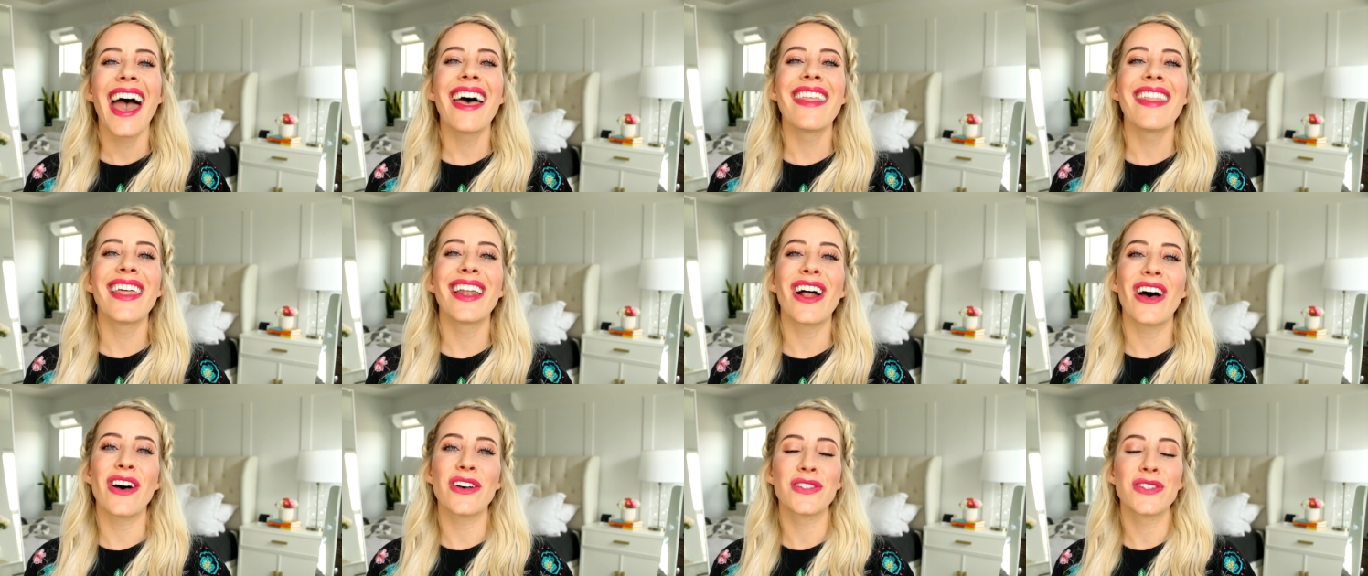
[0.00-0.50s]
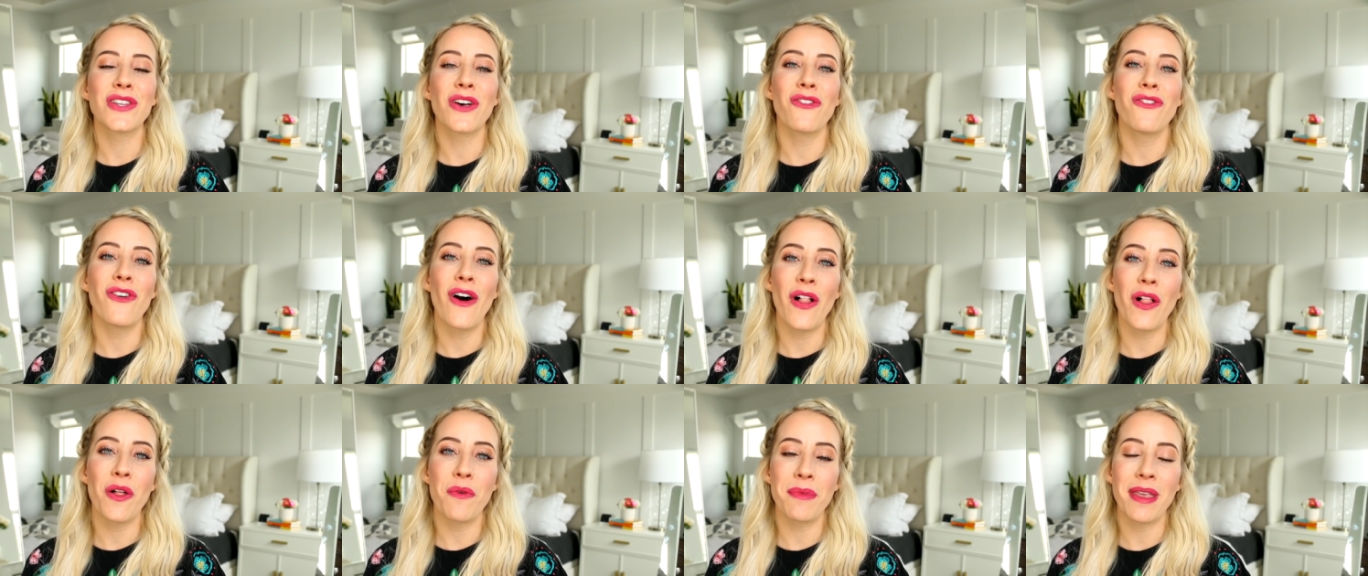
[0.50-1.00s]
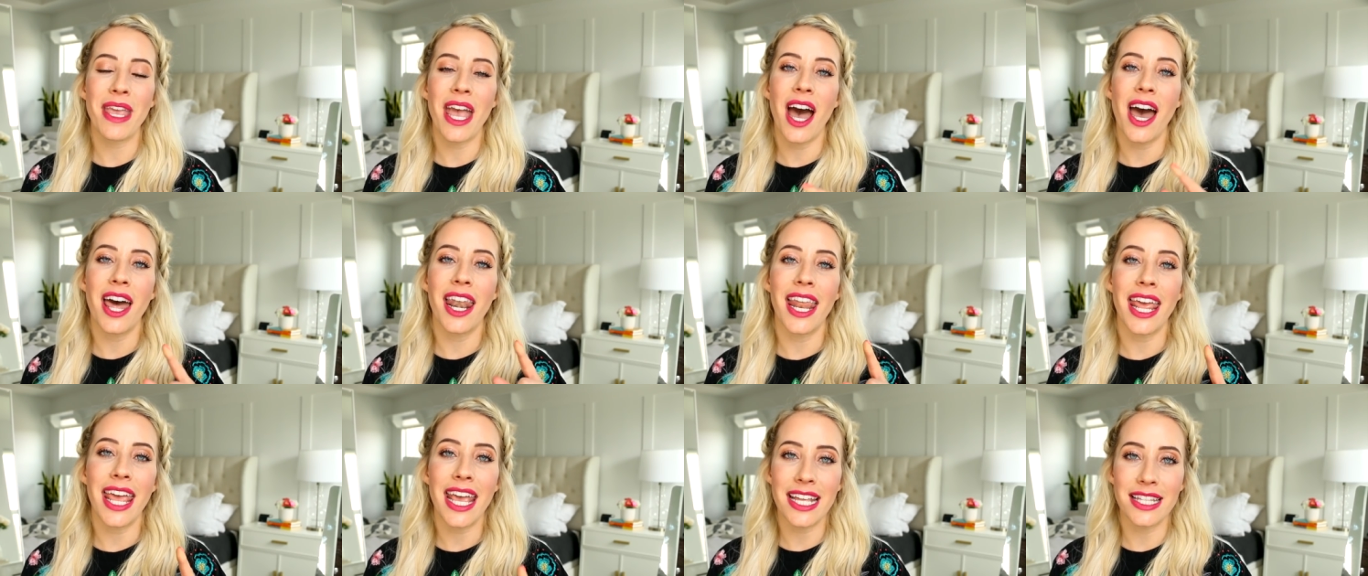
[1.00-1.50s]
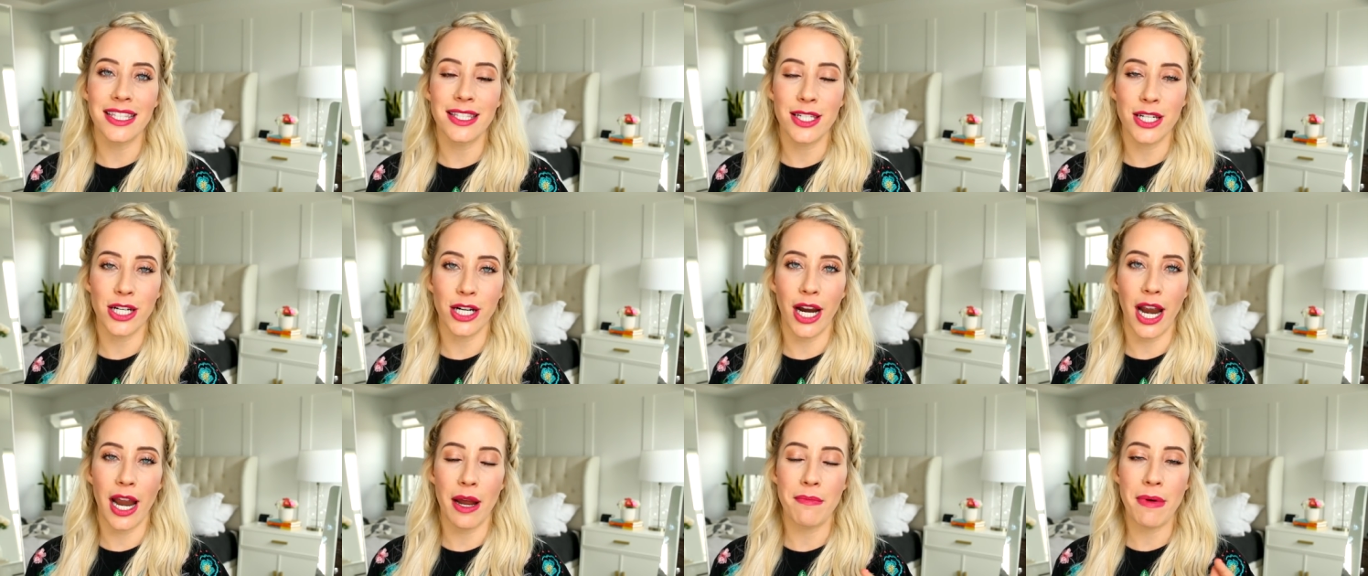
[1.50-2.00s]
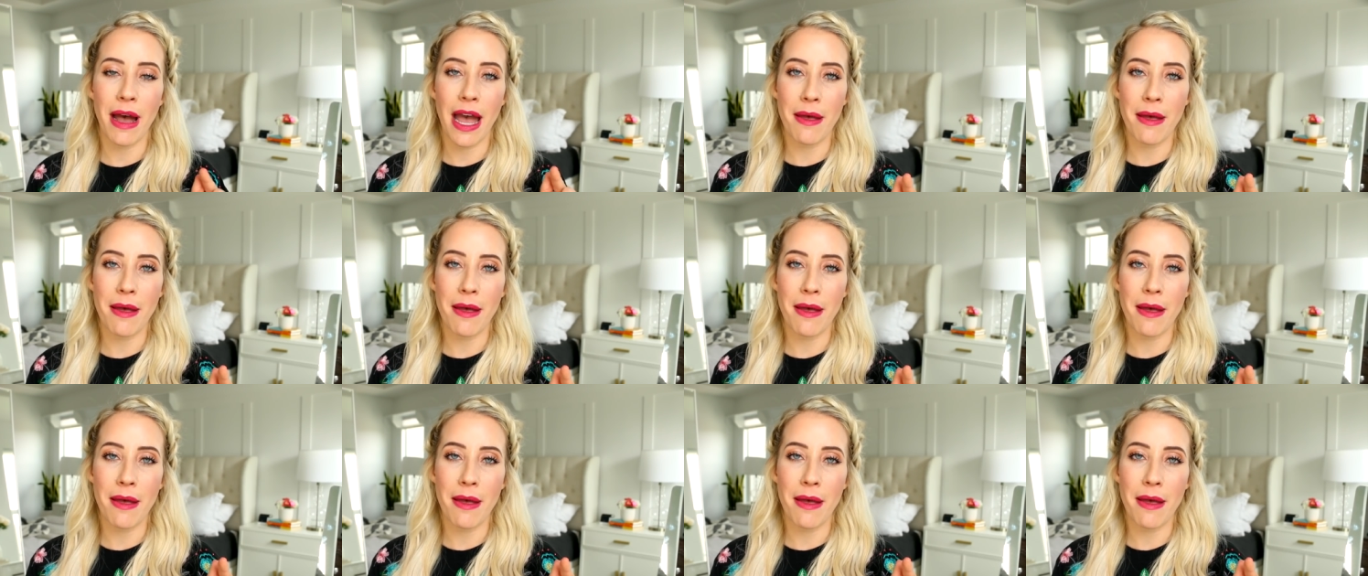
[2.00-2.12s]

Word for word: And then also follow me on Instagram.